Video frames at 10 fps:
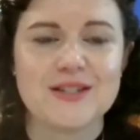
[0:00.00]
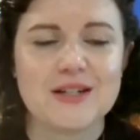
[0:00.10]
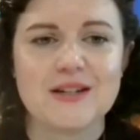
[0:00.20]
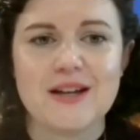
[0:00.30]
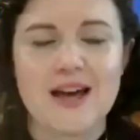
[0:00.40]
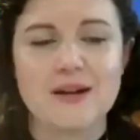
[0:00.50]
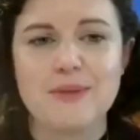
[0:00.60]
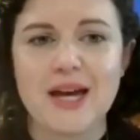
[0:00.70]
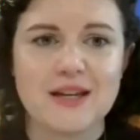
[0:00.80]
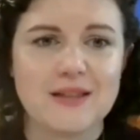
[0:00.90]
and
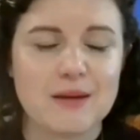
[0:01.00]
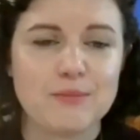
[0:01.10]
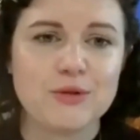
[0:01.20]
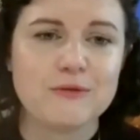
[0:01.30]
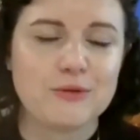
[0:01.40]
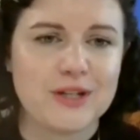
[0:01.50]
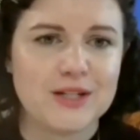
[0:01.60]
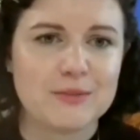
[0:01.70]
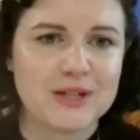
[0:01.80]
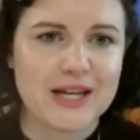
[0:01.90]
unpacking that beautiful
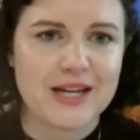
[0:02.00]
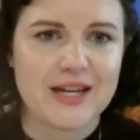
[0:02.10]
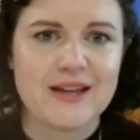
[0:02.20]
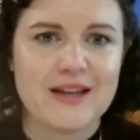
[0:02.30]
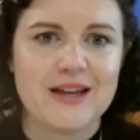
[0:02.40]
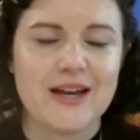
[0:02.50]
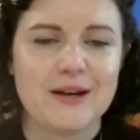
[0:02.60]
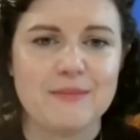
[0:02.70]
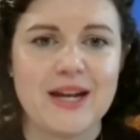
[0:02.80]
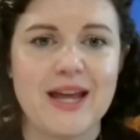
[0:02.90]
interplay,
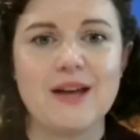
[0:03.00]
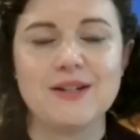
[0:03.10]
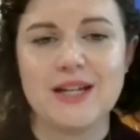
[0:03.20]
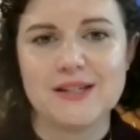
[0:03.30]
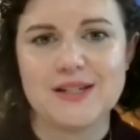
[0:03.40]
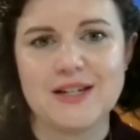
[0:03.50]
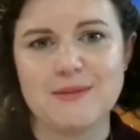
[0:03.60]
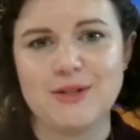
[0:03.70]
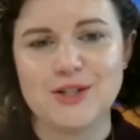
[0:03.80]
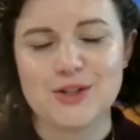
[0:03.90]
and how text and
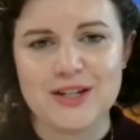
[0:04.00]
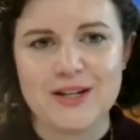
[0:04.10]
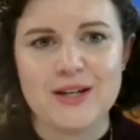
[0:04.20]
image